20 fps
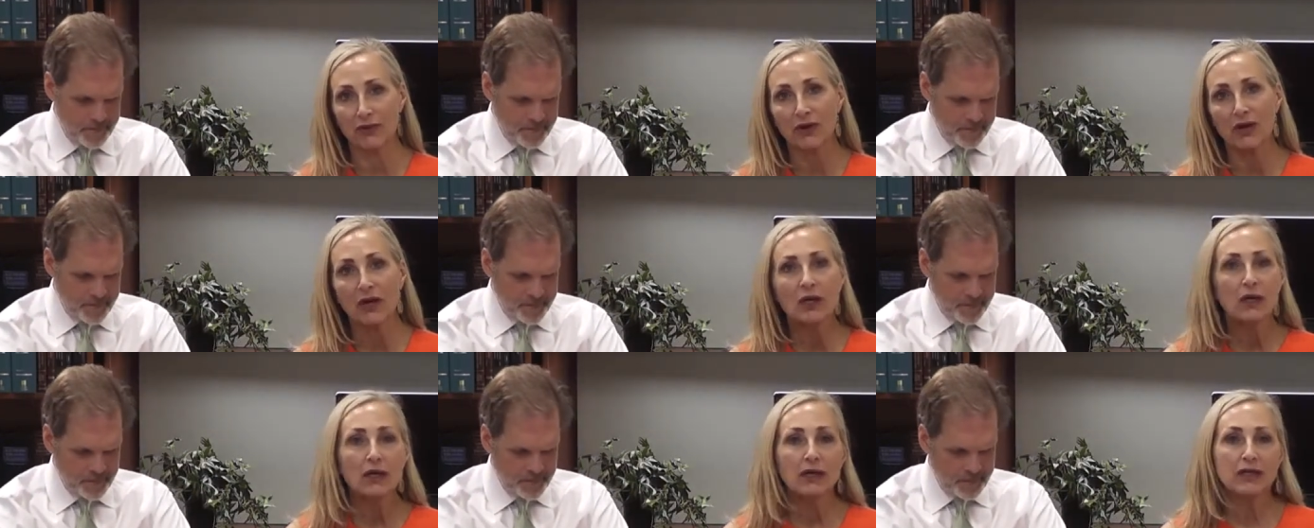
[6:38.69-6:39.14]

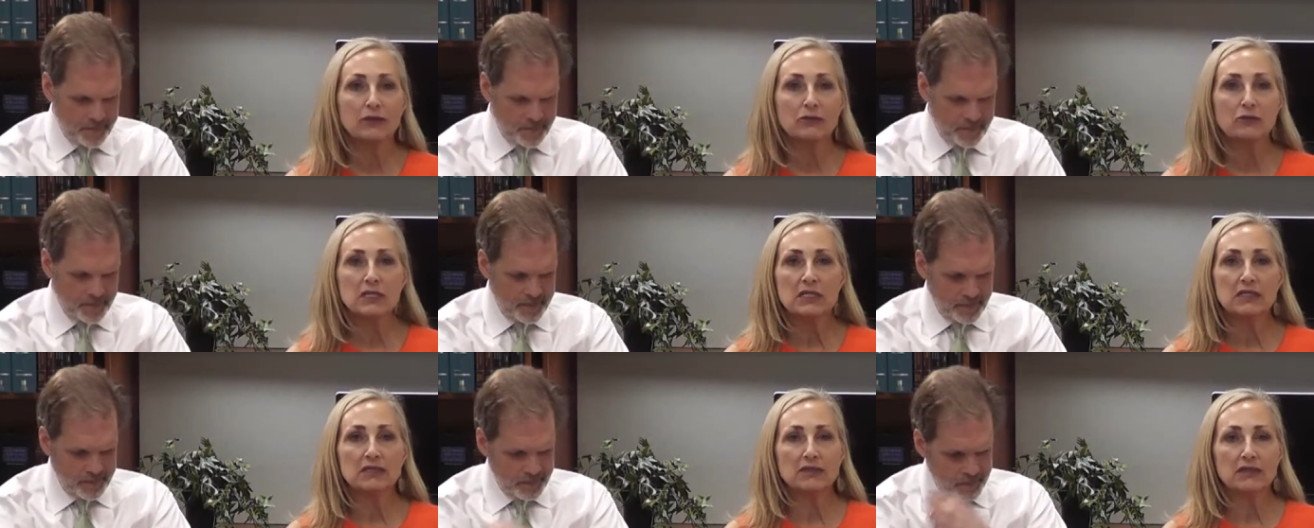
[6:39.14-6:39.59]
Speaker 1: You know,
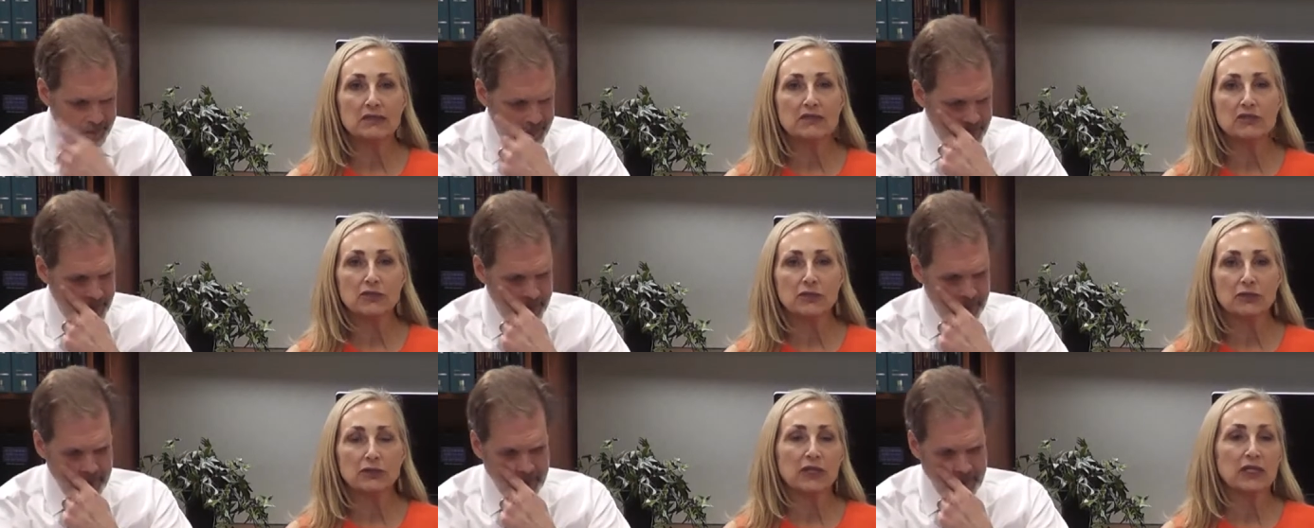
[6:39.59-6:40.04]
distance
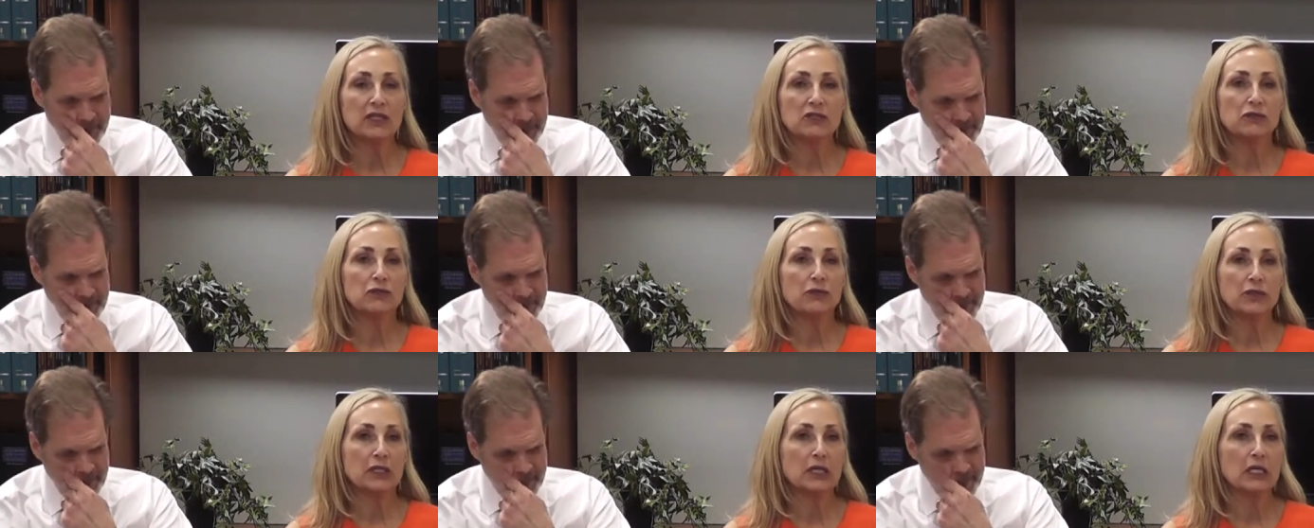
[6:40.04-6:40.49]
learning is
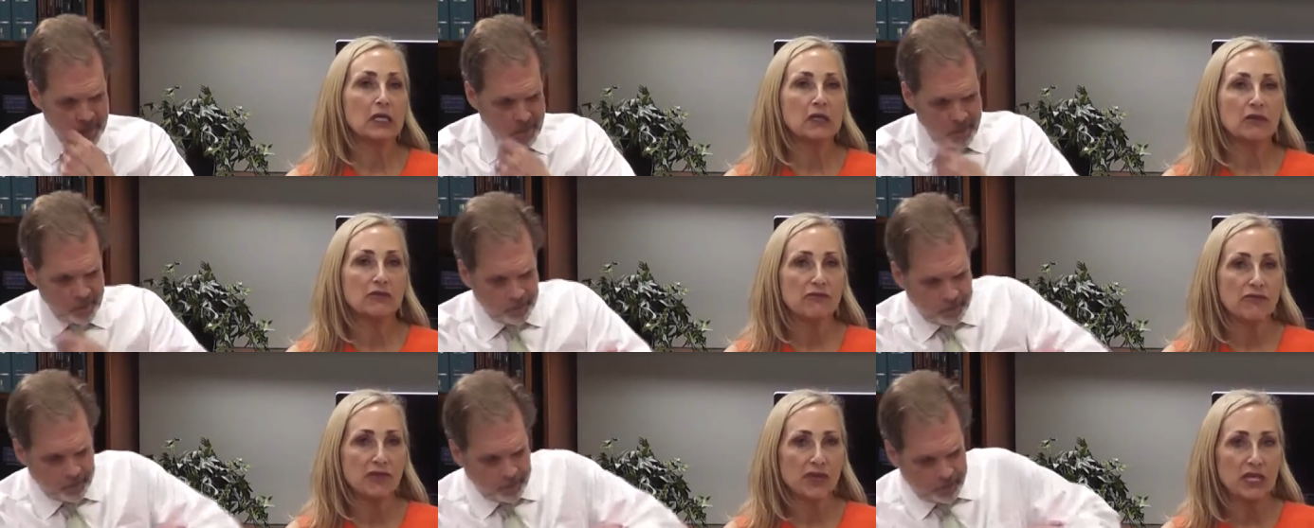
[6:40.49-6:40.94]
really
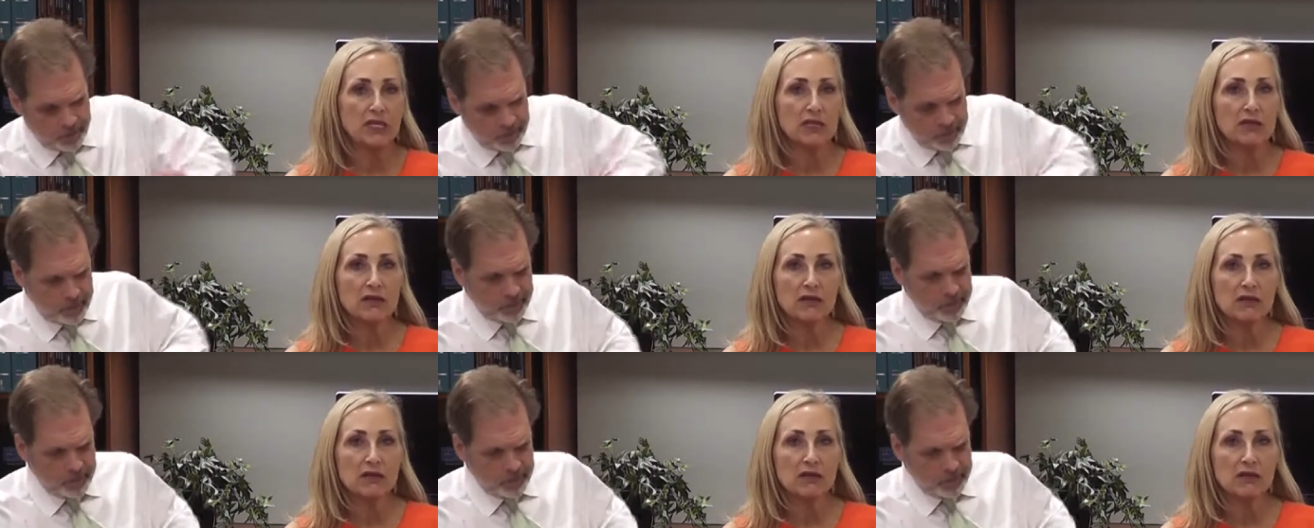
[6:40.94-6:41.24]
convenient